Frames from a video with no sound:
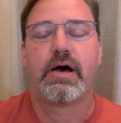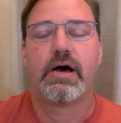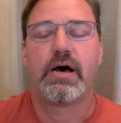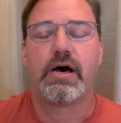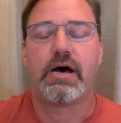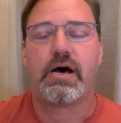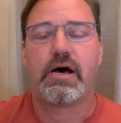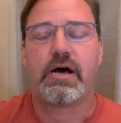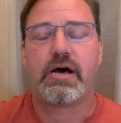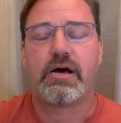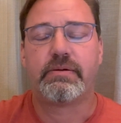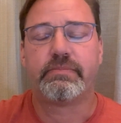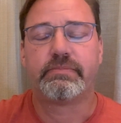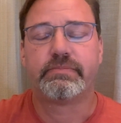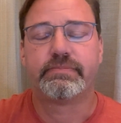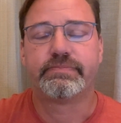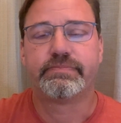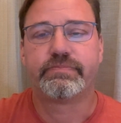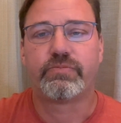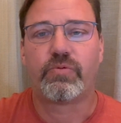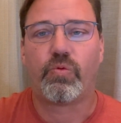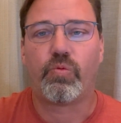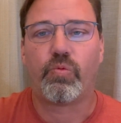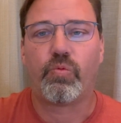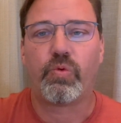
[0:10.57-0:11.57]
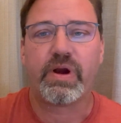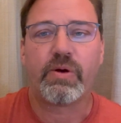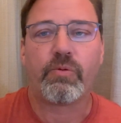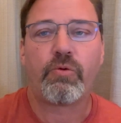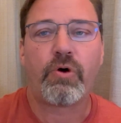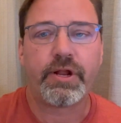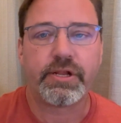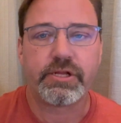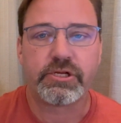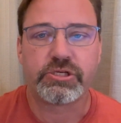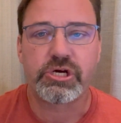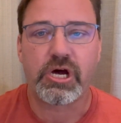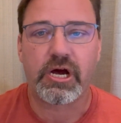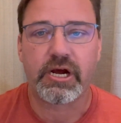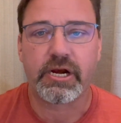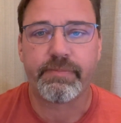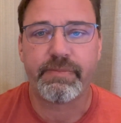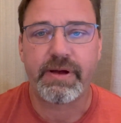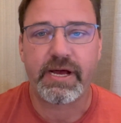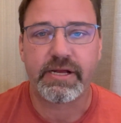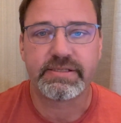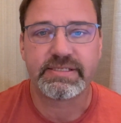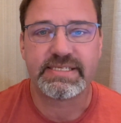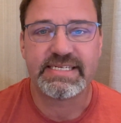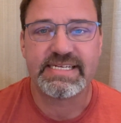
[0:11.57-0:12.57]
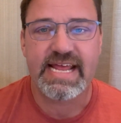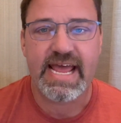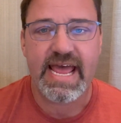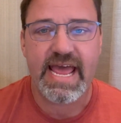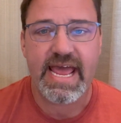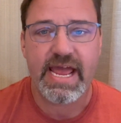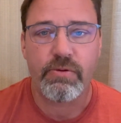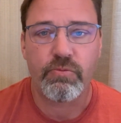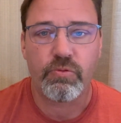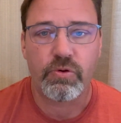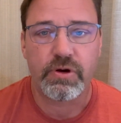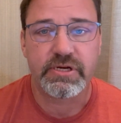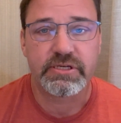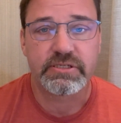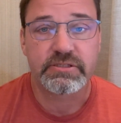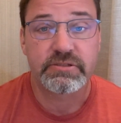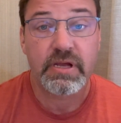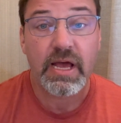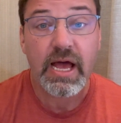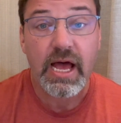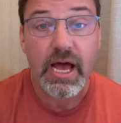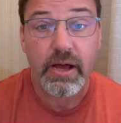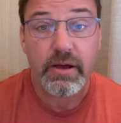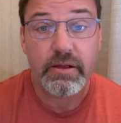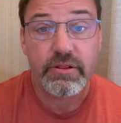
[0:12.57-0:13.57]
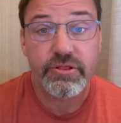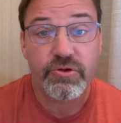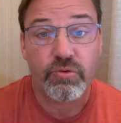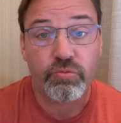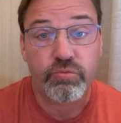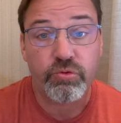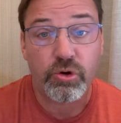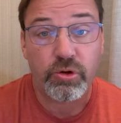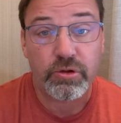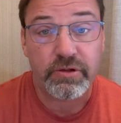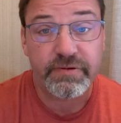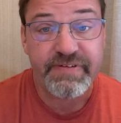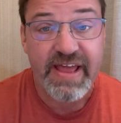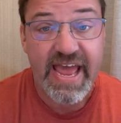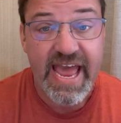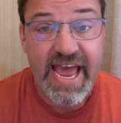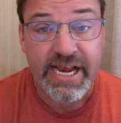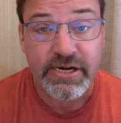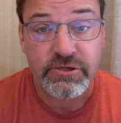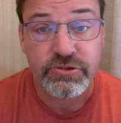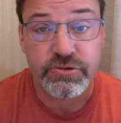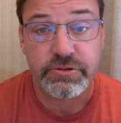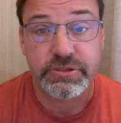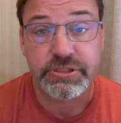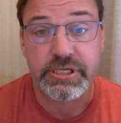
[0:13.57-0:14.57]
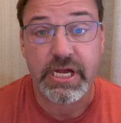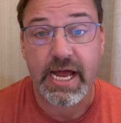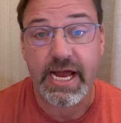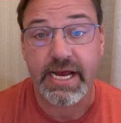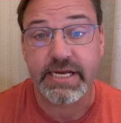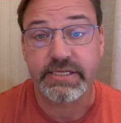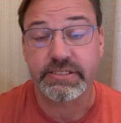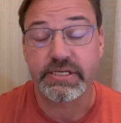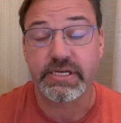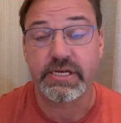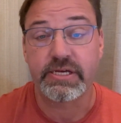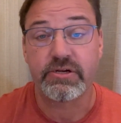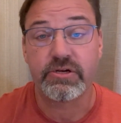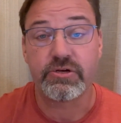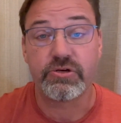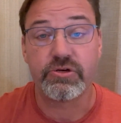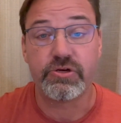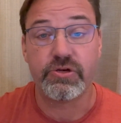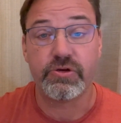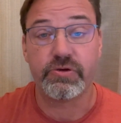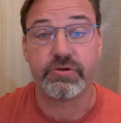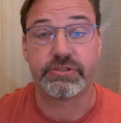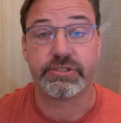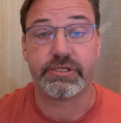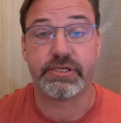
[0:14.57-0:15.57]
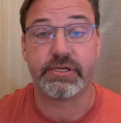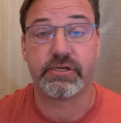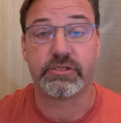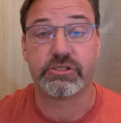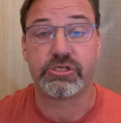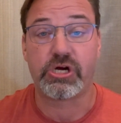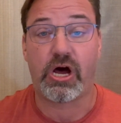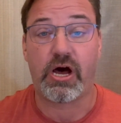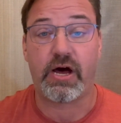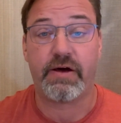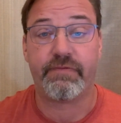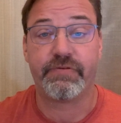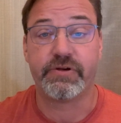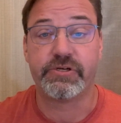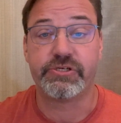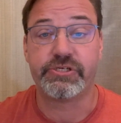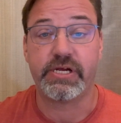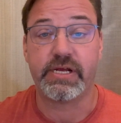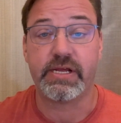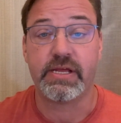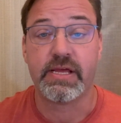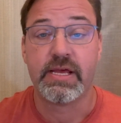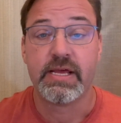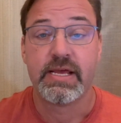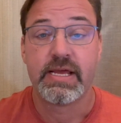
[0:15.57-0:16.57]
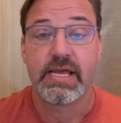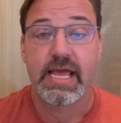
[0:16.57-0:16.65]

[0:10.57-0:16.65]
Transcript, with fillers: Um, what I wanted to talk about today was the role of exercise in inducing autophagy